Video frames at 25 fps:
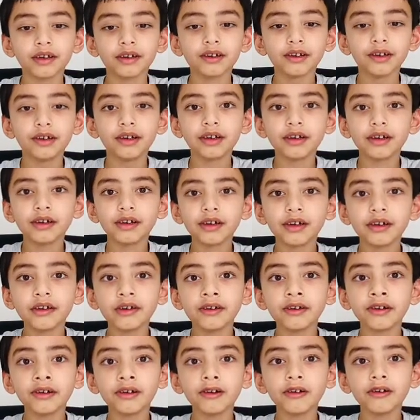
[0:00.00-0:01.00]
Do
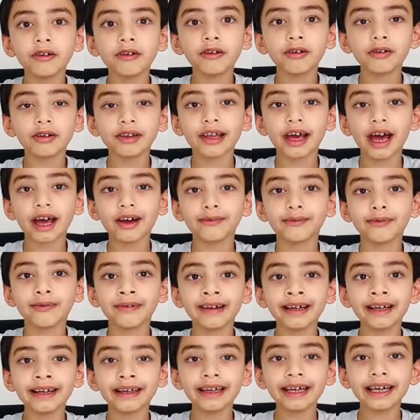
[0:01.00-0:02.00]
you know that
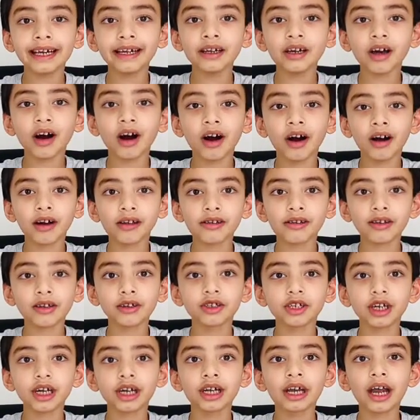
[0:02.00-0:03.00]
we need
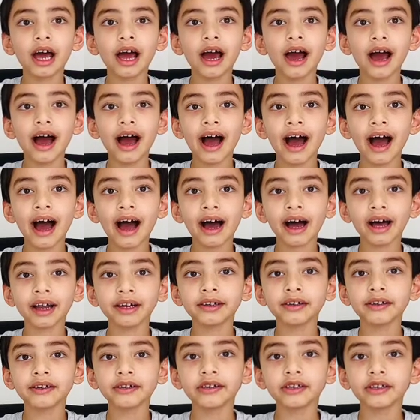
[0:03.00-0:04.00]
oxygen
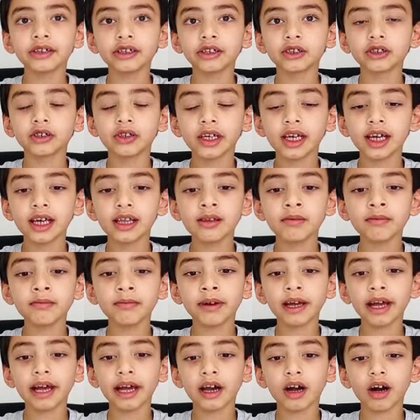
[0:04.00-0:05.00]
and trees
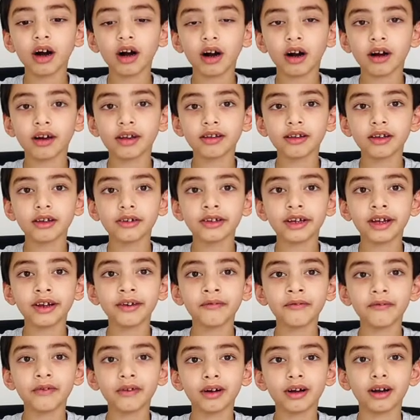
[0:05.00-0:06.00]
make
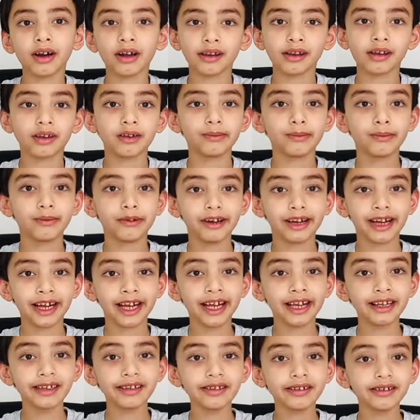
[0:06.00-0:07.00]
oxygen for us to
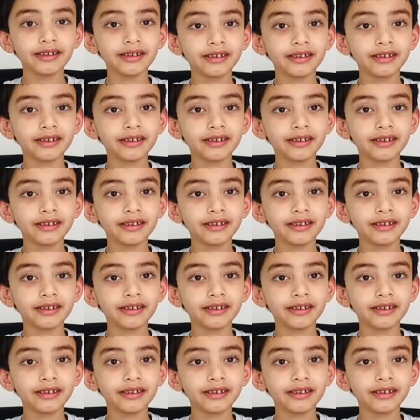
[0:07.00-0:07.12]
breathe?